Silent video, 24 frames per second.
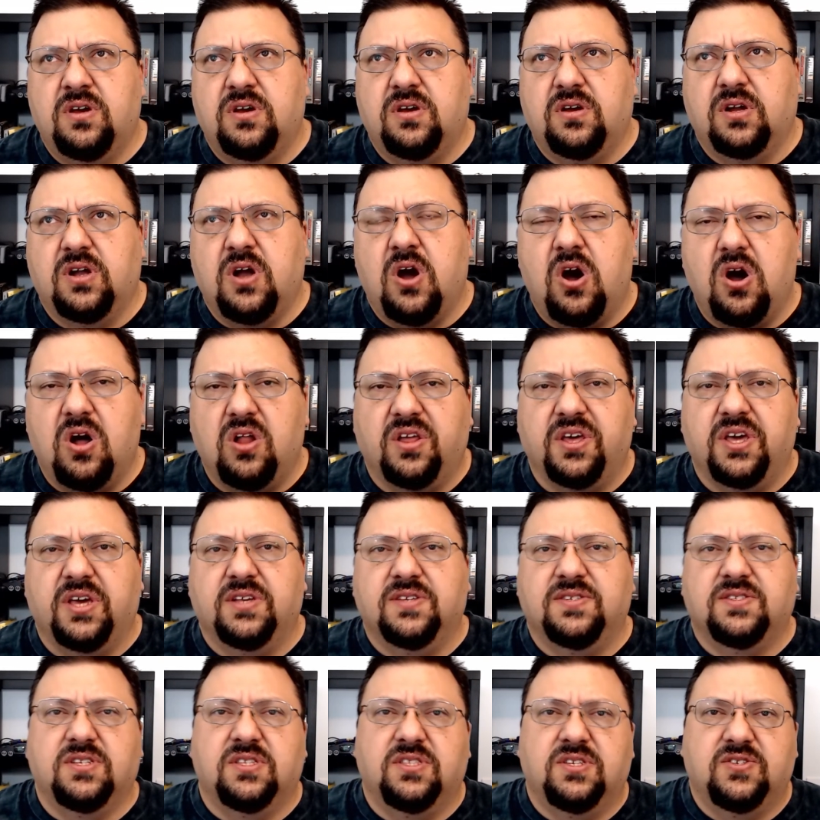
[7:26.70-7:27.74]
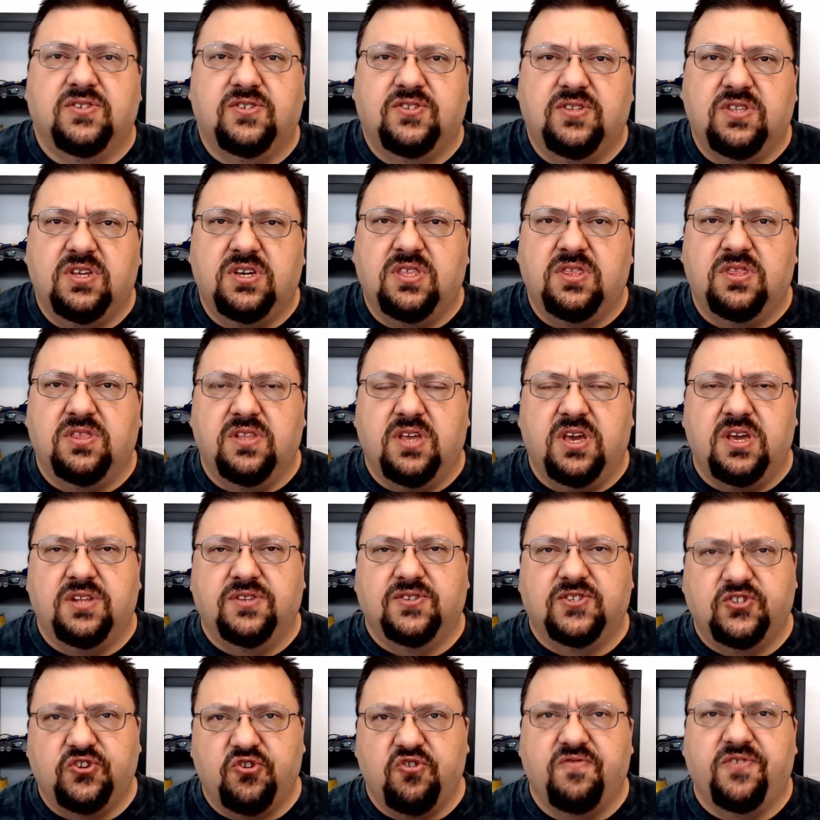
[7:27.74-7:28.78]
callings and
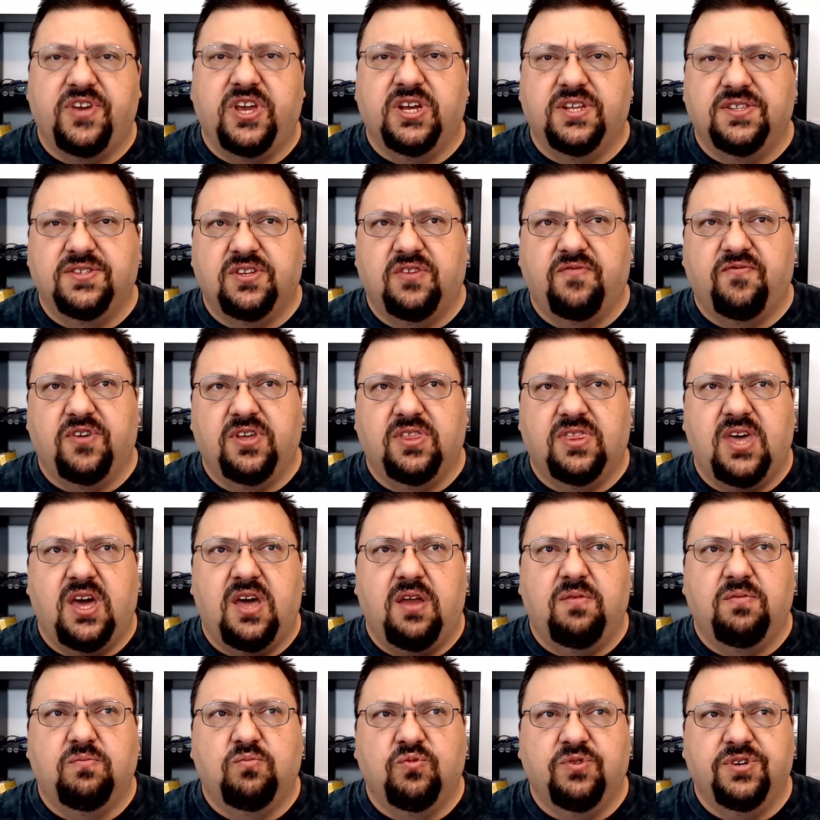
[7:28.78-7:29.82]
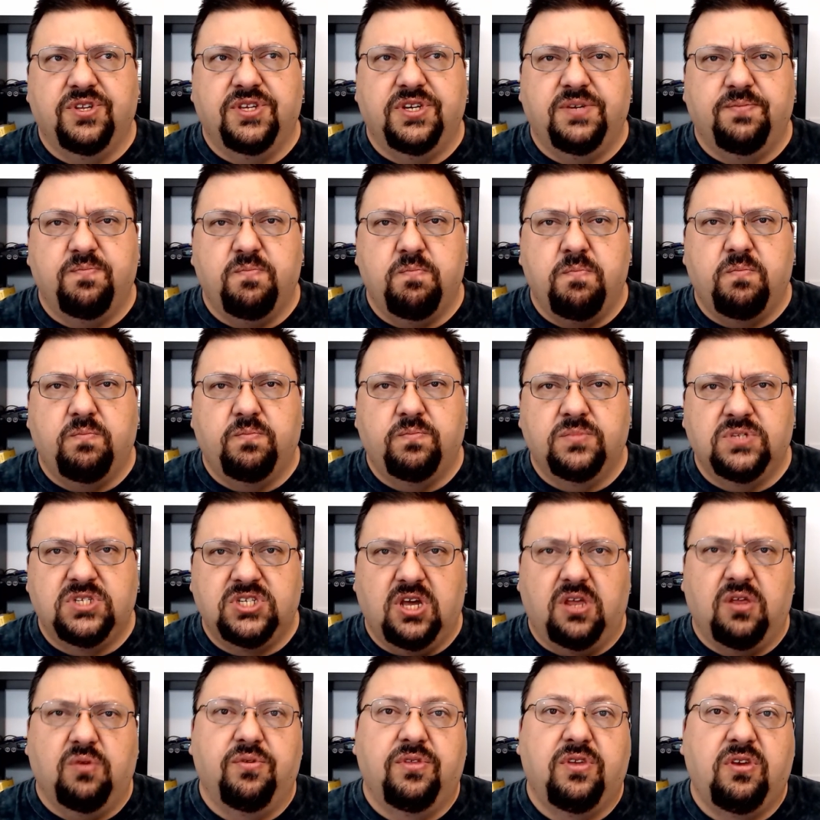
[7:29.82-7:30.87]
serving and stuff like that really
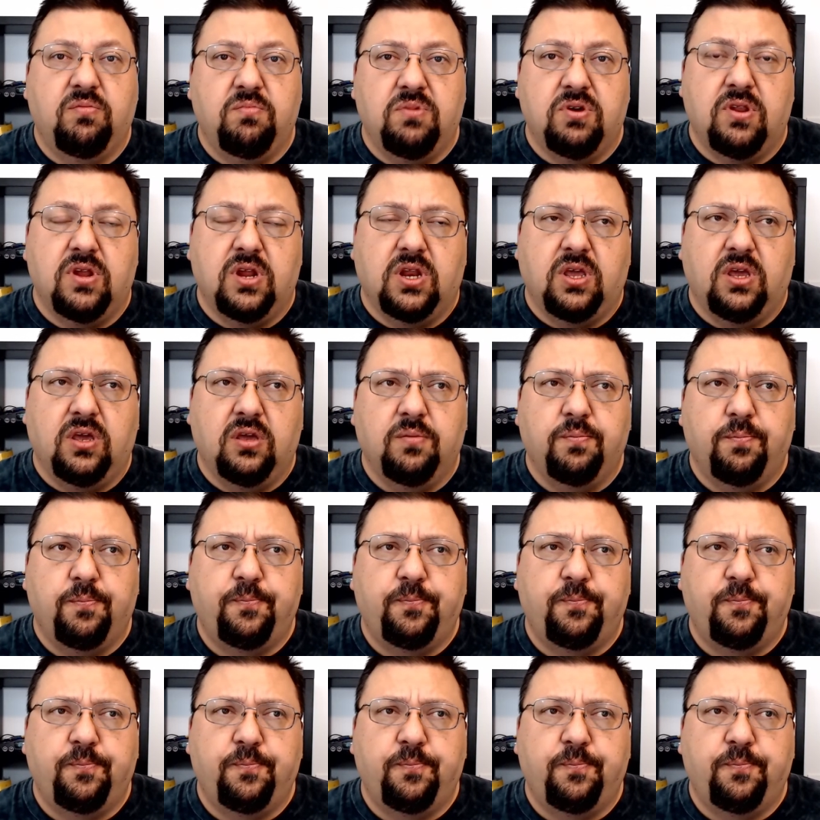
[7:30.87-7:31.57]
dealt with community.